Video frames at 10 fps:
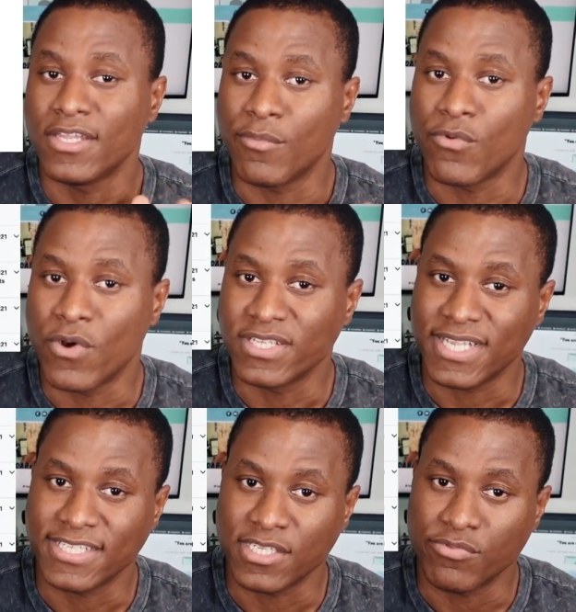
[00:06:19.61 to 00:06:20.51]
Number one is
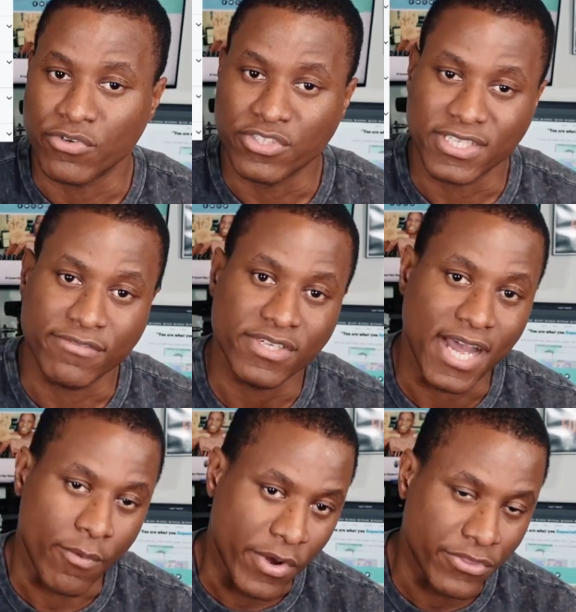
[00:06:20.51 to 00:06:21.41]
IT Pro TV.
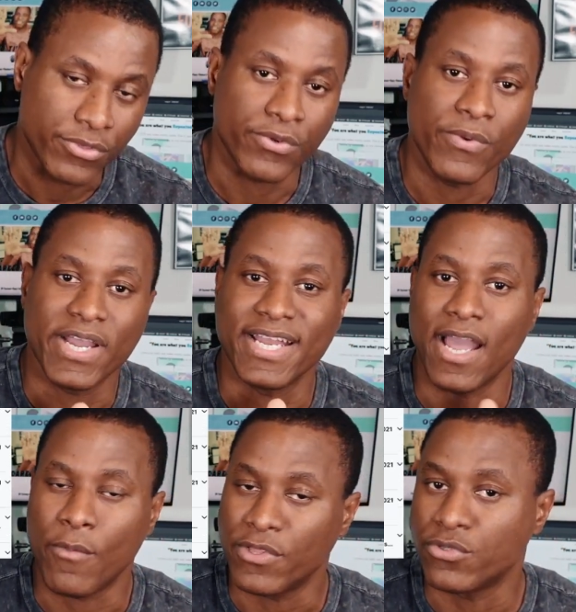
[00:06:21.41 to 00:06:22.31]
I went through it.
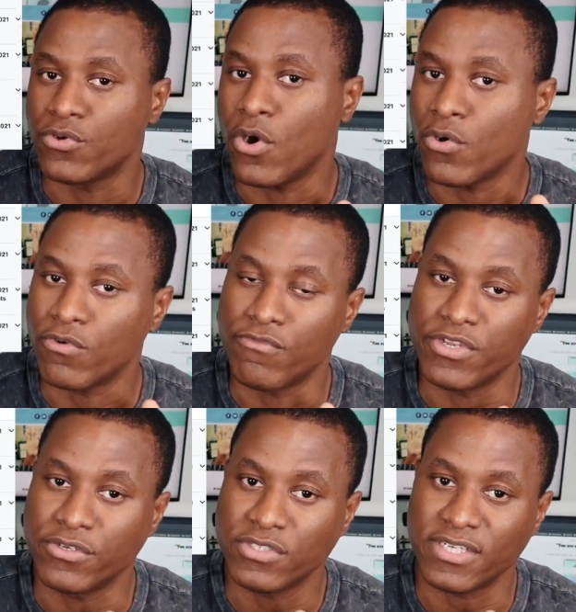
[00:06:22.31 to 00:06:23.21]
I went through the whole
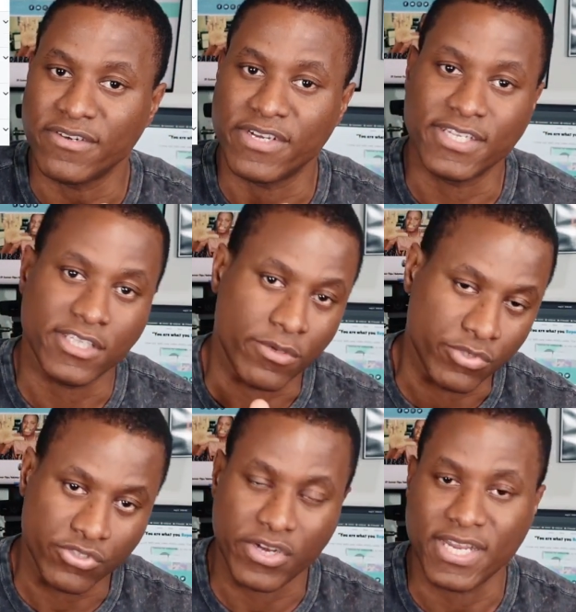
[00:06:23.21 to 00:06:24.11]
video series. It
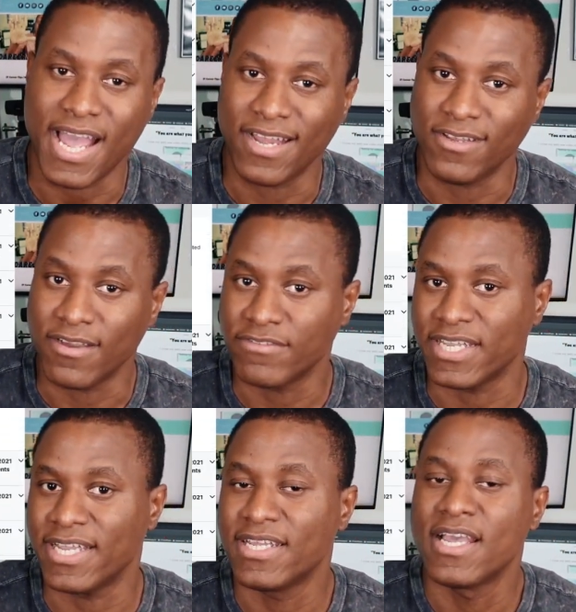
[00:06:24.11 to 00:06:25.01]
was great. I loved
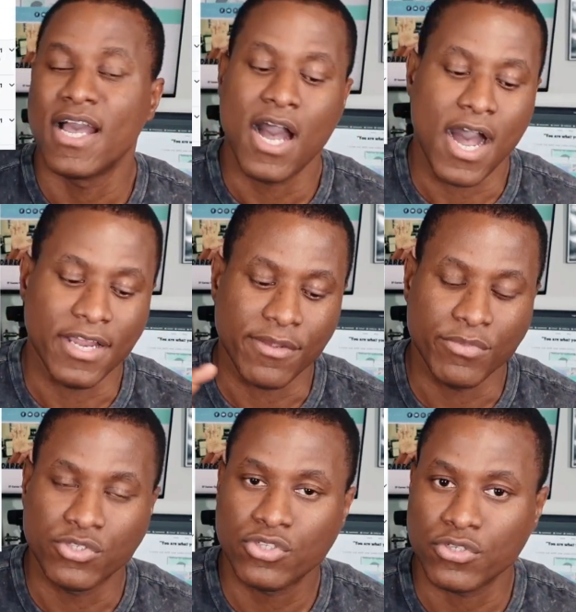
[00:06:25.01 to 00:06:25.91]
it.
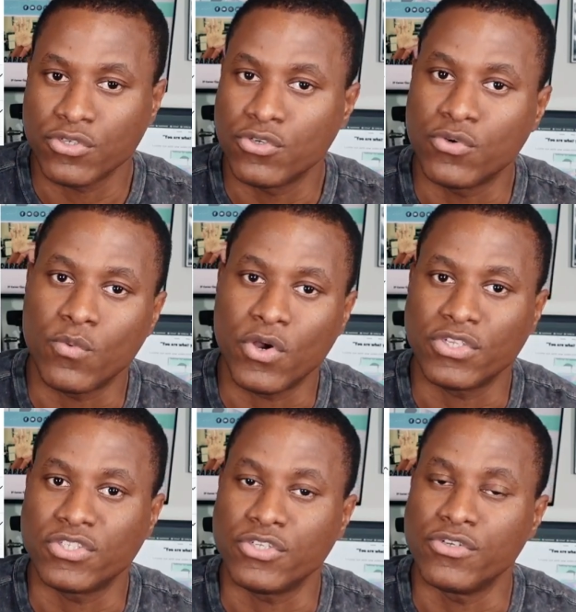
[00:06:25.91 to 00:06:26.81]
Number two
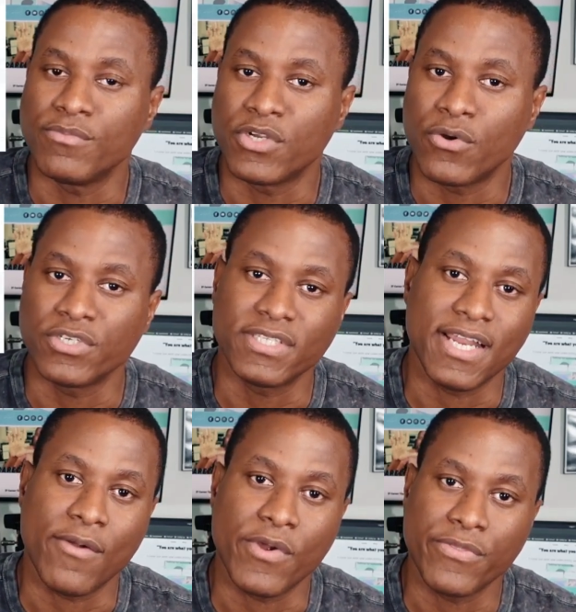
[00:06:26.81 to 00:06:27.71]
was the Udemy course that
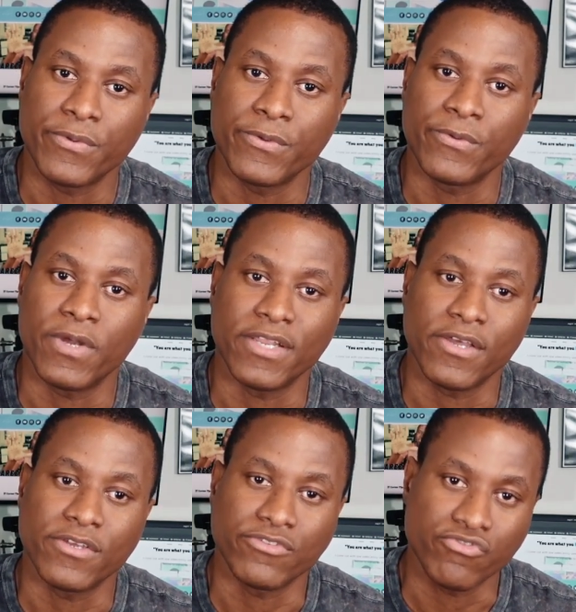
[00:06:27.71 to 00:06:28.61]
I went through.
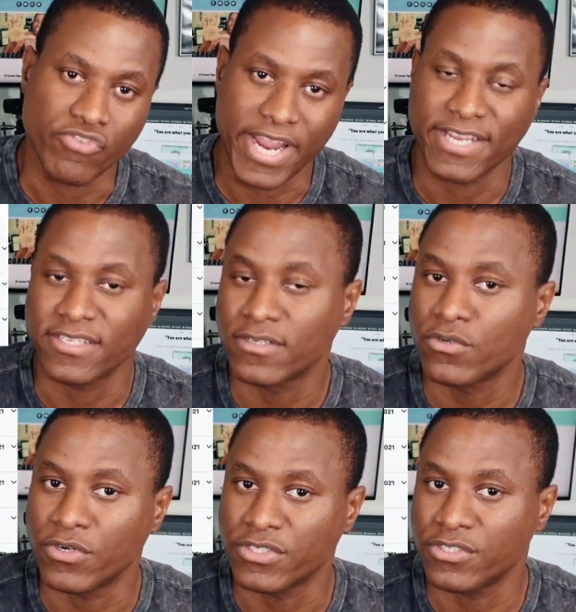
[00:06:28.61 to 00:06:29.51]
Another great
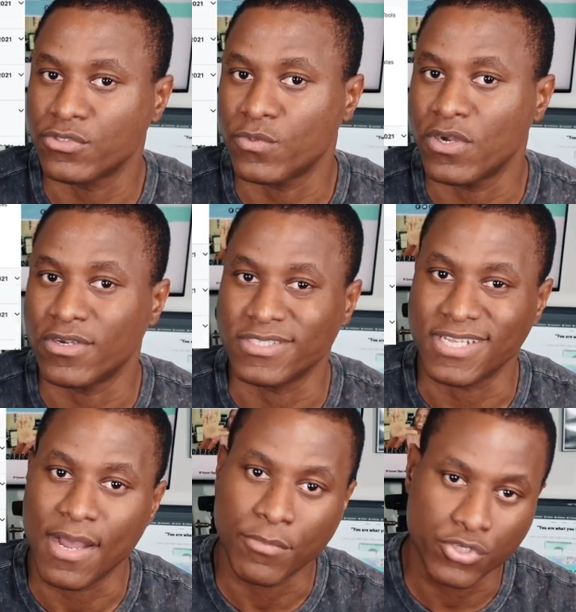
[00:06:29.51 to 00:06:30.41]
course as well. It's a
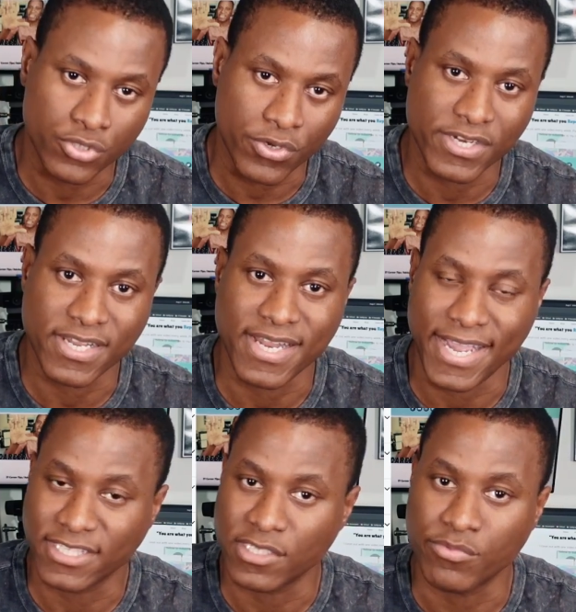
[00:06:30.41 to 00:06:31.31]
lot more shorter than the
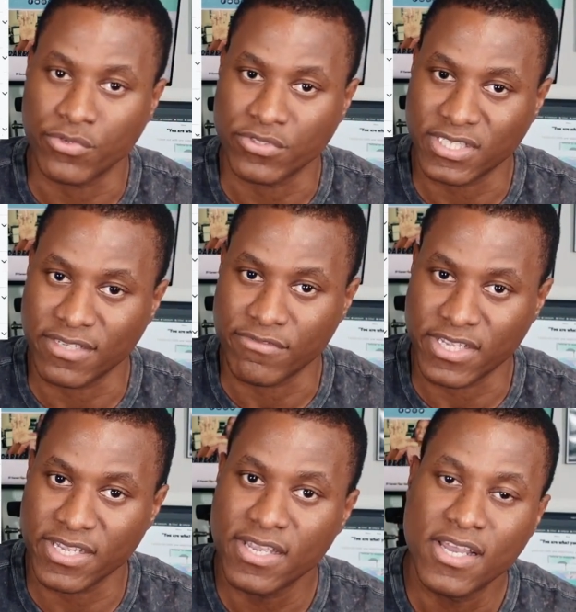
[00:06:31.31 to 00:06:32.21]
IT Pro TV.